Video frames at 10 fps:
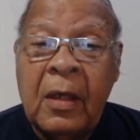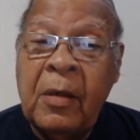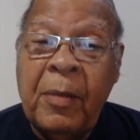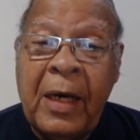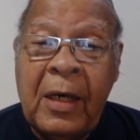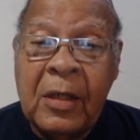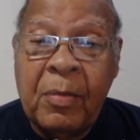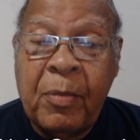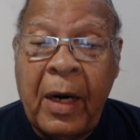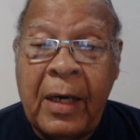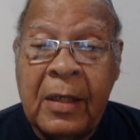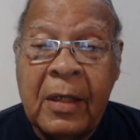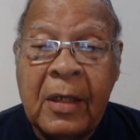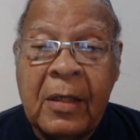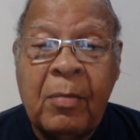to many surprise,
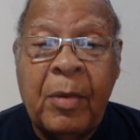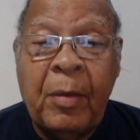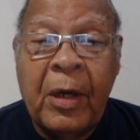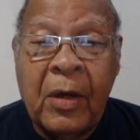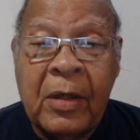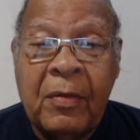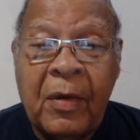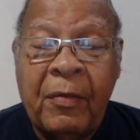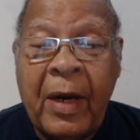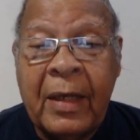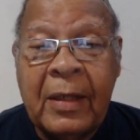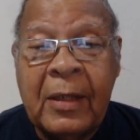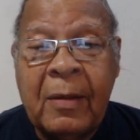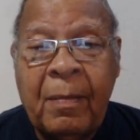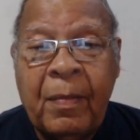simply because of the fact
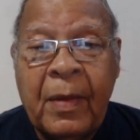that